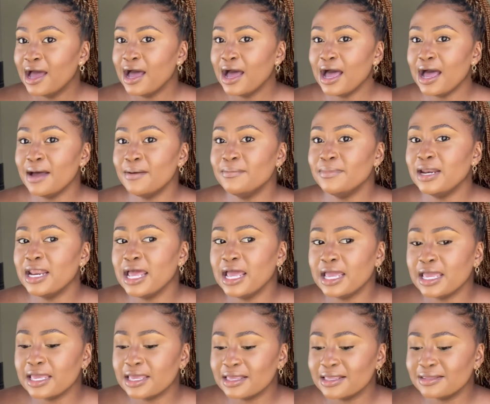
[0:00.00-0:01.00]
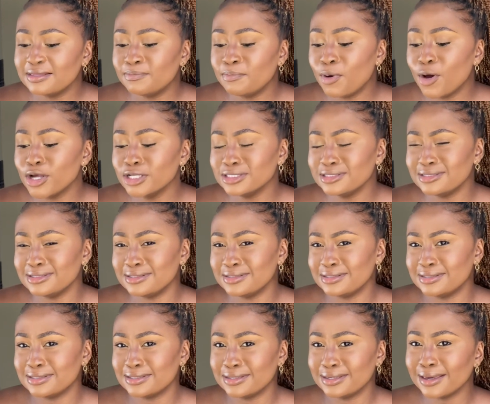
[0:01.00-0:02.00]
I'm like, Ponzi
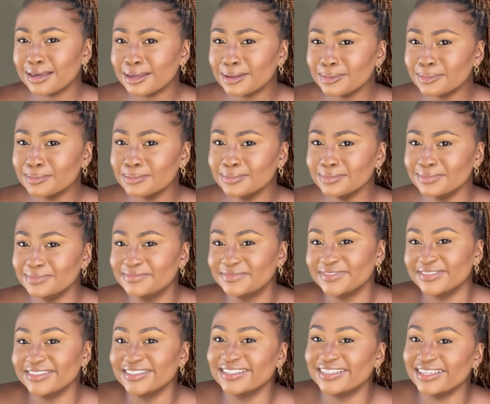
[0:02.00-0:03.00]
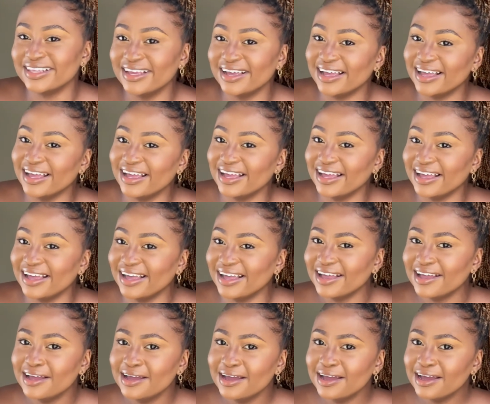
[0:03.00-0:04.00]
scheme.
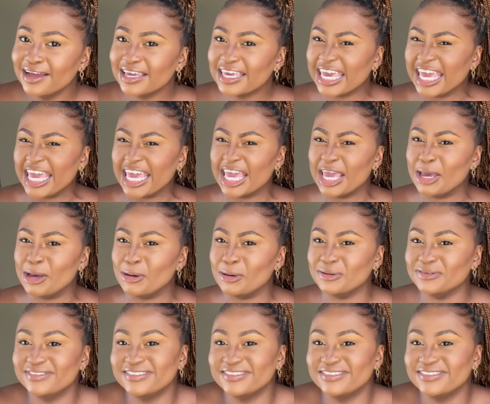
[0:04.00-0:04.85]
King L.